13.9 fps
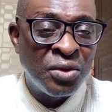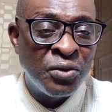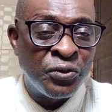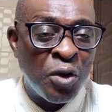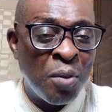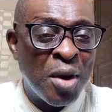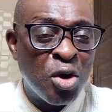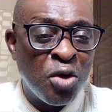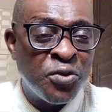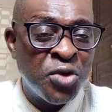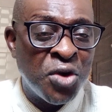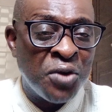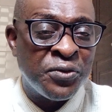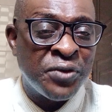former
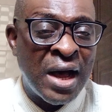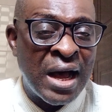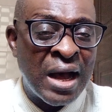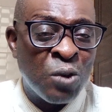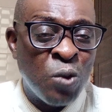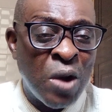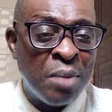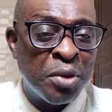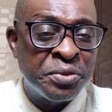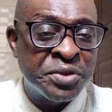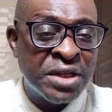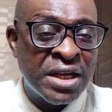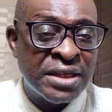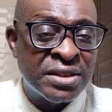governor of Akwa Ibom
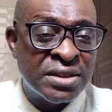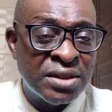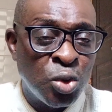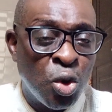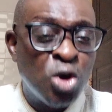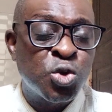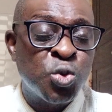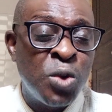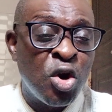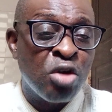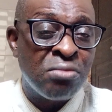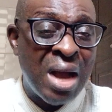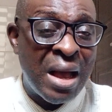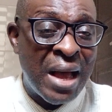State,
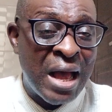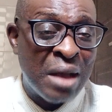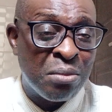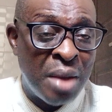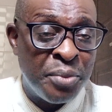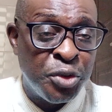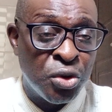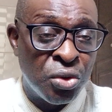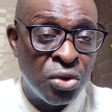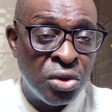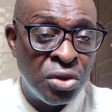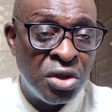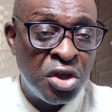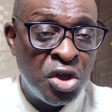Godswill Akpabio,
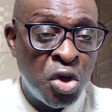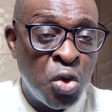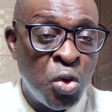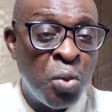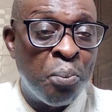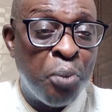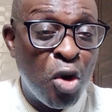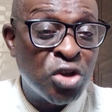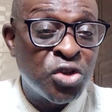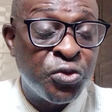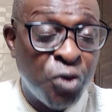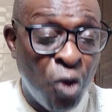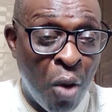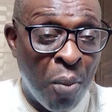bought
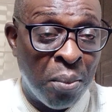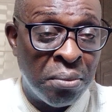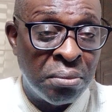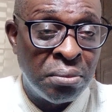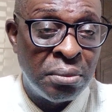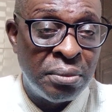form,